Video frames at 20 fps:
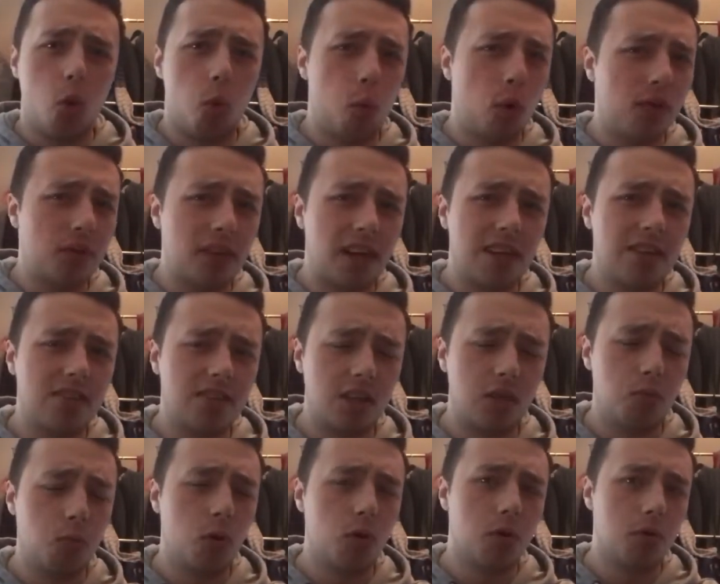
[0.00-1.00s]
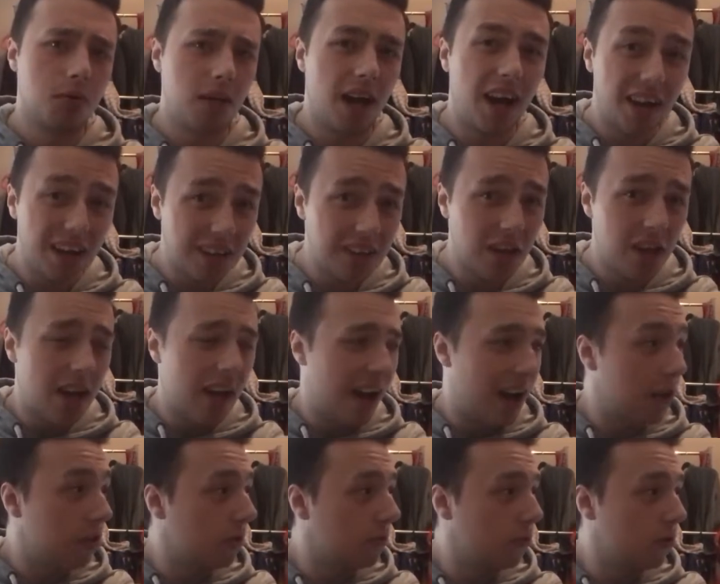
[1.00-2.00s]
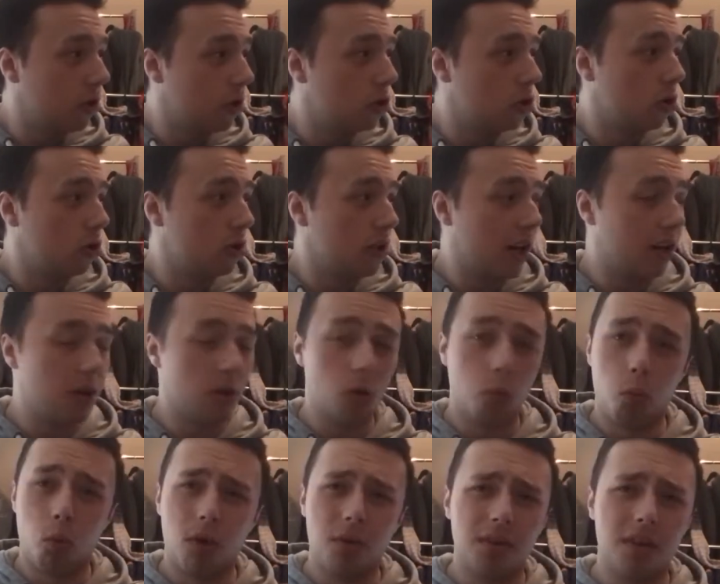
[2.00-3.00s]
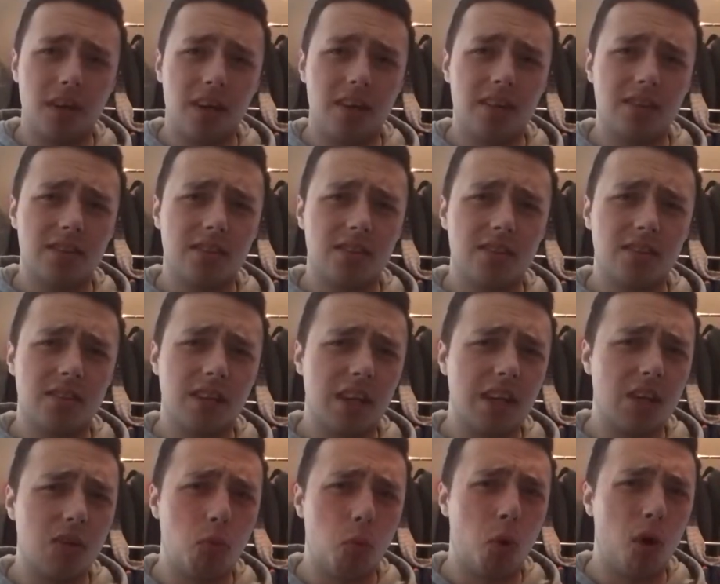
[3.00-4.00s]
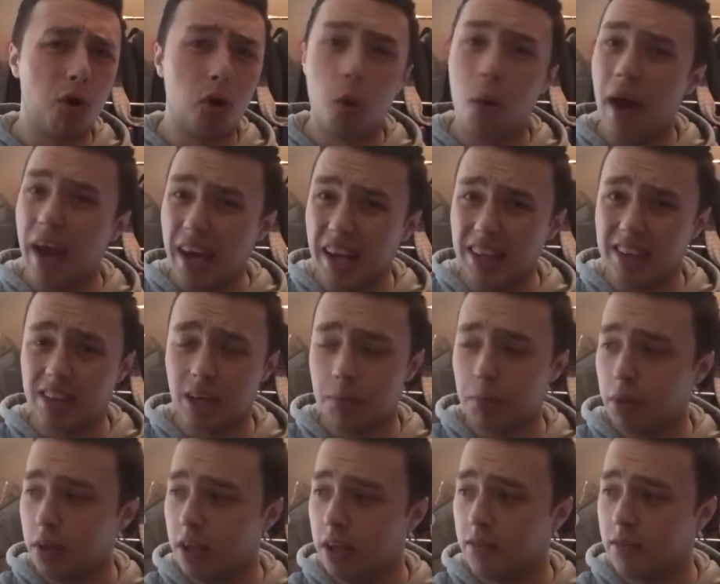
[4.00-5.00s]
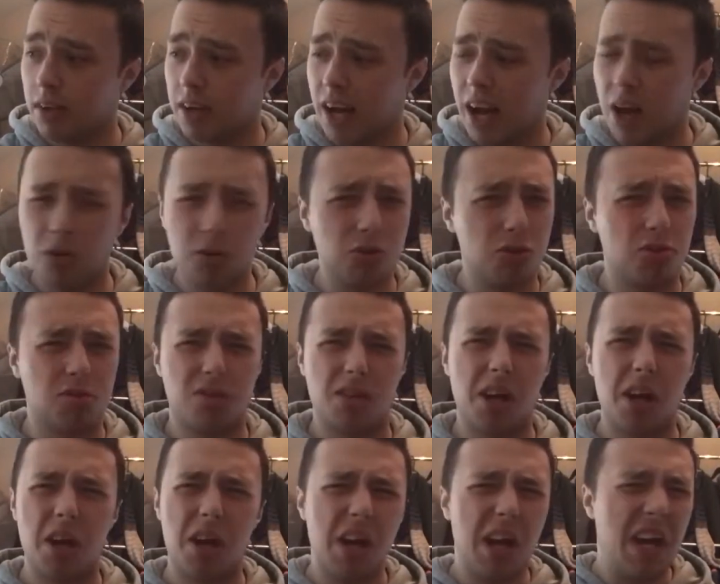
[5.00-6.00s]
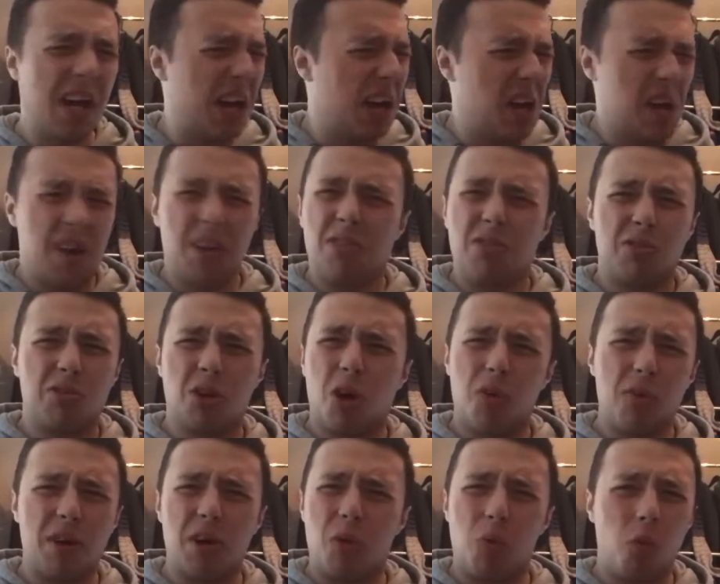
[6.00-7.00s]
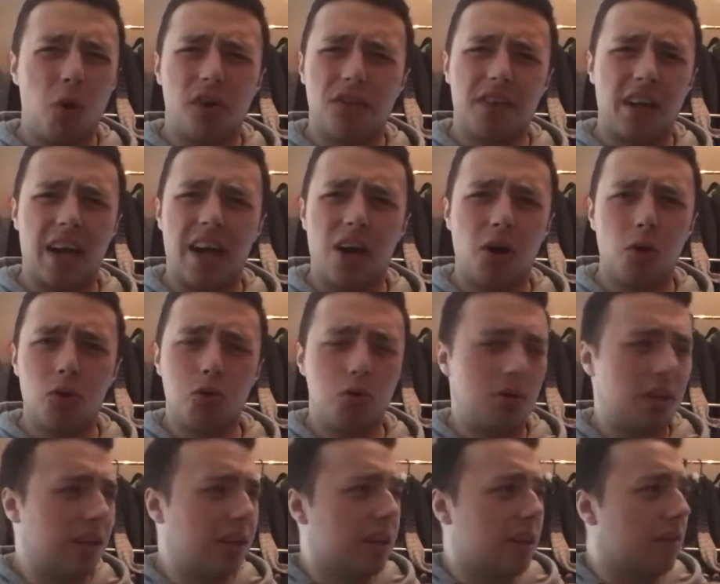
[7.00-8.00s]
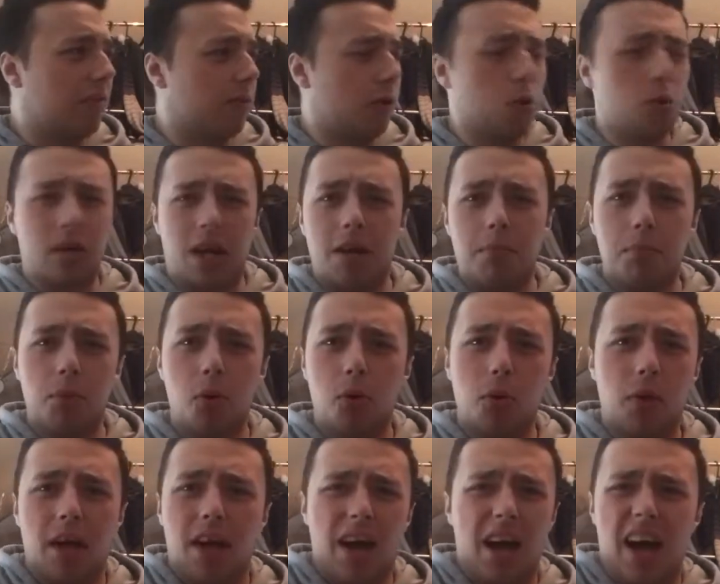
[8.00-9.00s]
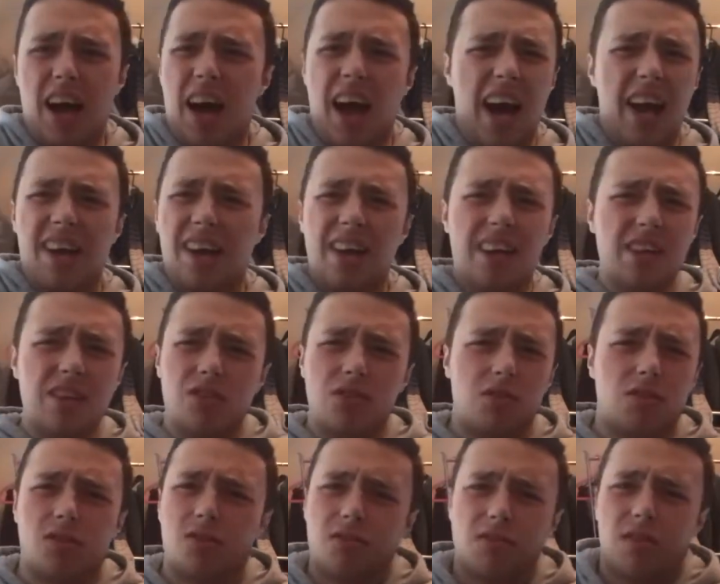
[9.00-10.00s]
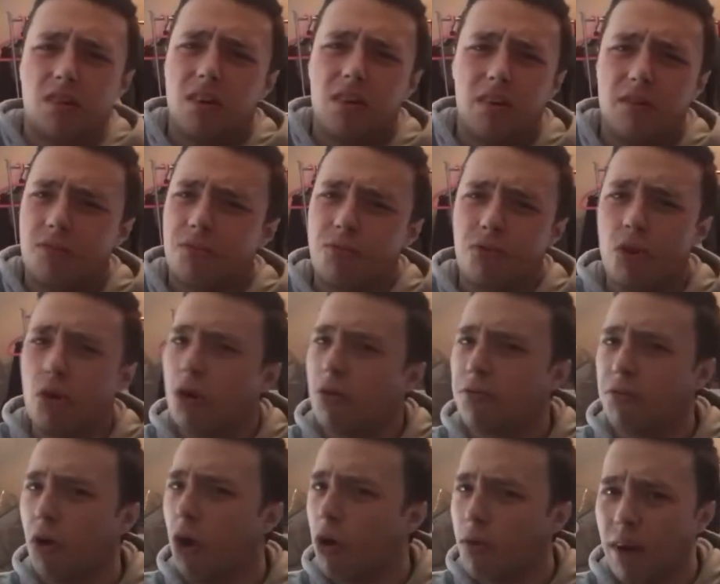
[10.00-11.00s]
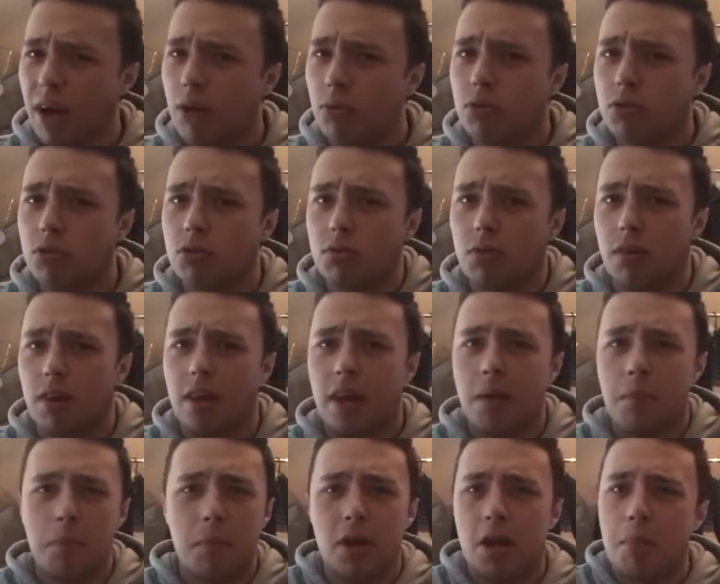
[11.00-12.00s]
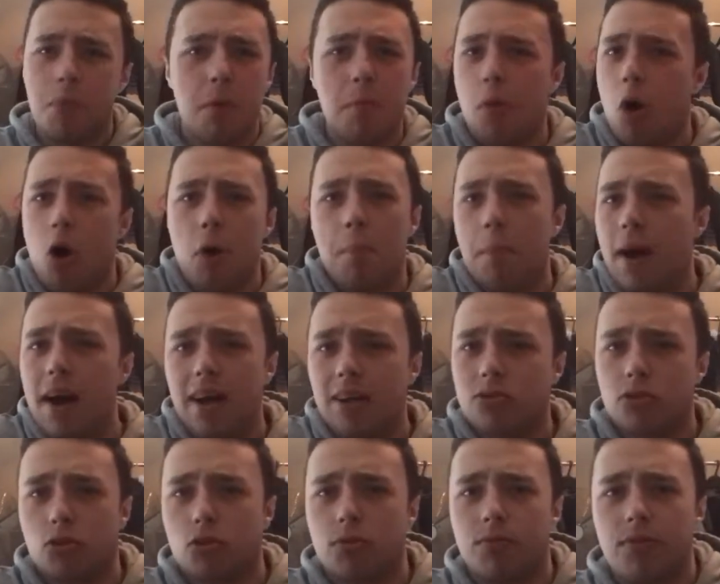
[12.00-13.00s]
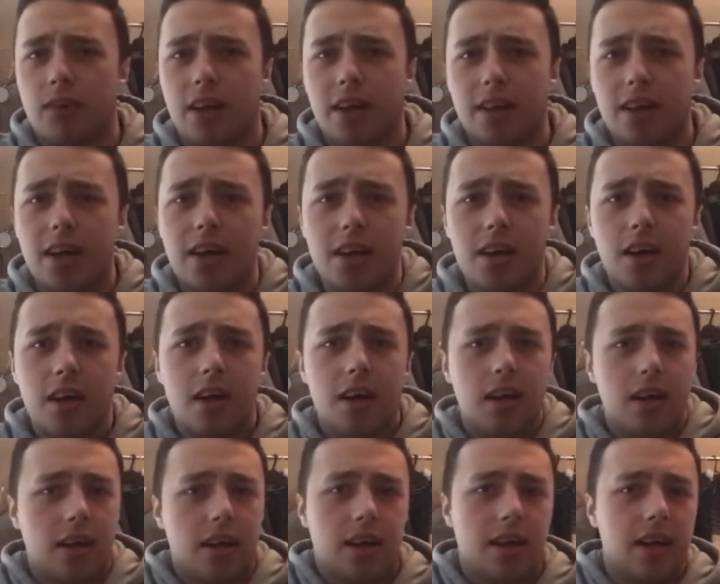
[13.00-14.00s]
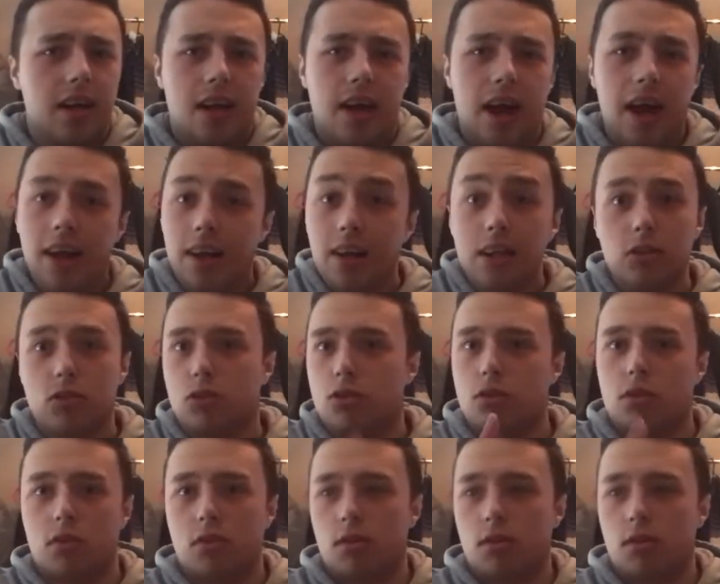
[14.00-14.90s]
119-109, and the 3rd judge had it 119-108, I believe. And I was just like, sorry, what the hell? You didn't give Luke Campbell at least 3 or 4 rounds, like minimum or max or something like that? Like, at least